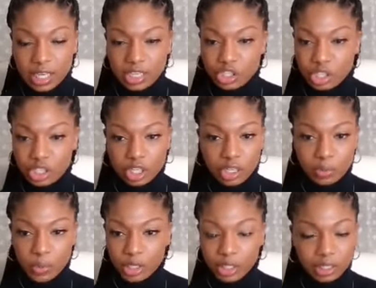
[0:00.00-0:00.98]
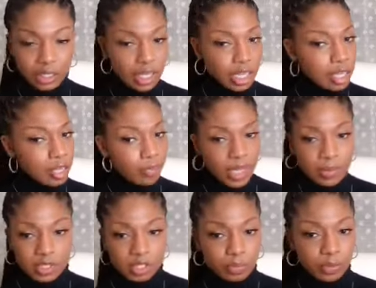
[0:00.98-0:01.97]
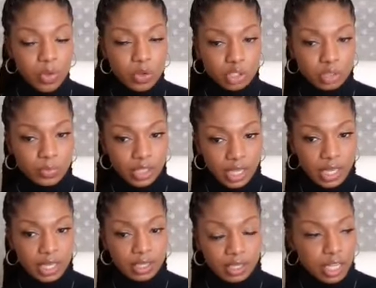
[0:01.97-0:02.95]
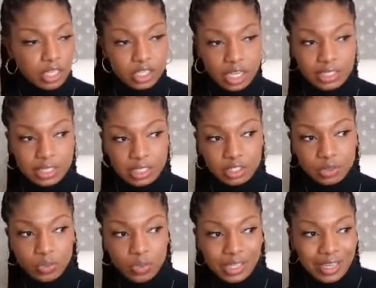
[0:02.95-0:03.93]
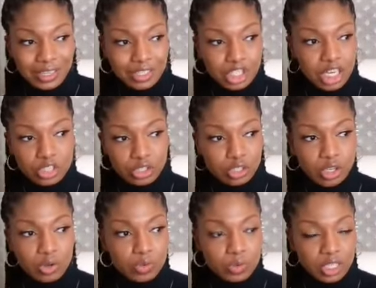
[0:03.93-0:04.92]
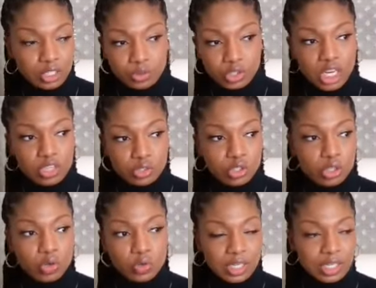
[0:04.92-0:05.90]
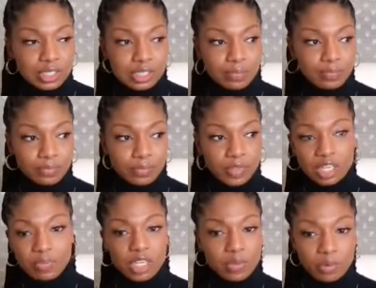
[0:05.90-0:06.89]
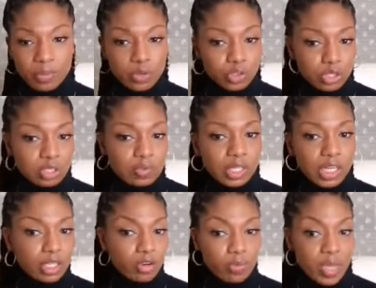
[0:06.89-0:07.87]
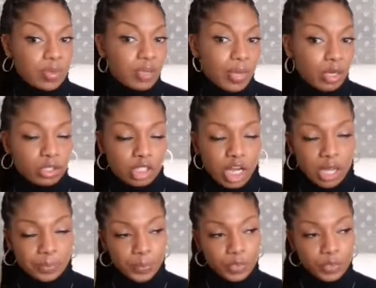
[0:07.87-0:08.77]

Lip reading: I just started working. Maybe it's a promotion, but yeah, I see you with like a change of clothes. Like you change your clothes and I see it could be a promotion or something like that, or maybe a better job.